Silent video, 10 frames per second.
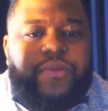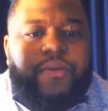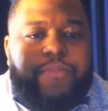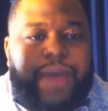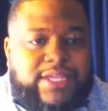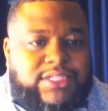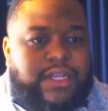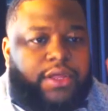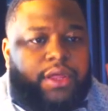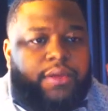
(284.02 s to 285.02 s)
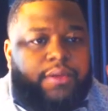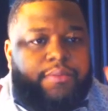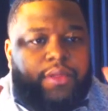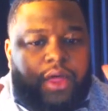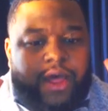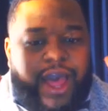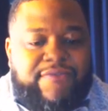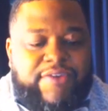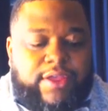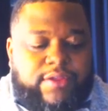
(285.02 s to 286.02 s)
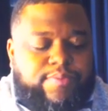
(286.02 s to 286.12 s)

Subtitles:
basically, have a